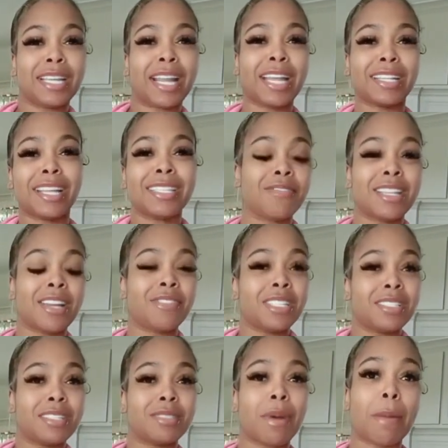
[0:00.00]
Like, that stuff,
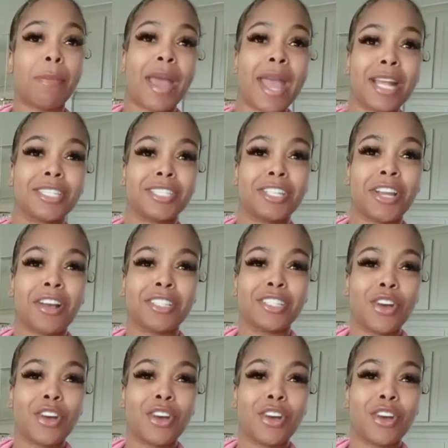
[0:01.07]
this is my passion, y'all.